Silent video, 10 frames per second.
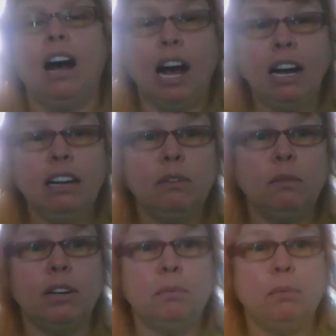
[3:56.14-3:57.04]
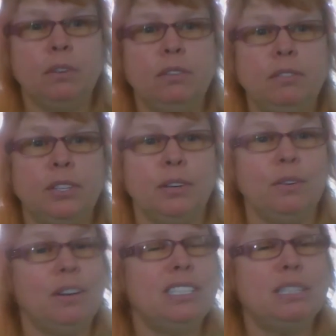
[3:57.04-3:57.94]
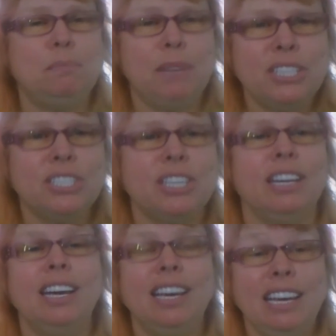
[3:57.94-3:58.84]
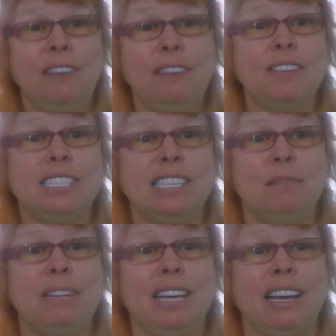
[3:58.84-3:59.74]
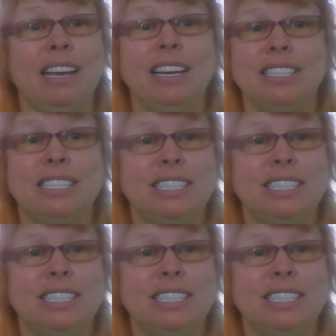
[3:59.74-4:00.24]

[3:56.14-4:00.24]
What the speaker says: I'm going to want to prove to you, especially if it's something as